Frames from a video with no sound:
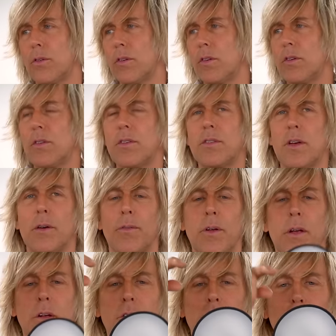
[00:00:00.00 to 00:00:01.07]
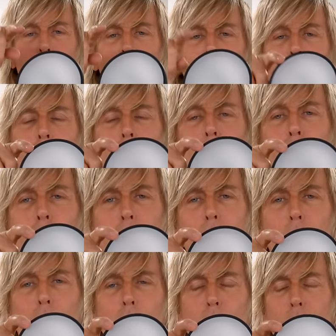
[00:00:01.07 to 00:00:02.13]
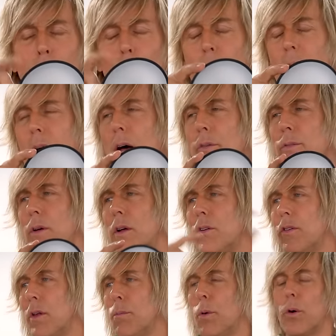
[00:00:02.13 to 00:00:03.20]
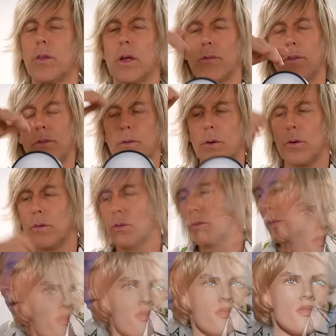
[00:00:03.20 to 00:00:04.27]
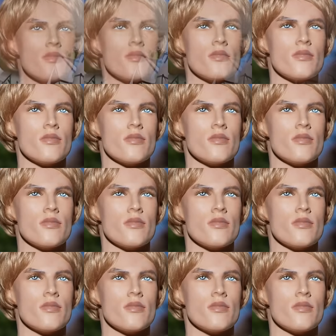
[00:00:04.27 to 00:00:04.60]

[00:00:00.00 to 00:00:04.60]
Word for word: This is the seven inch, this is a um, four and a half inch. They both have diffusers on them.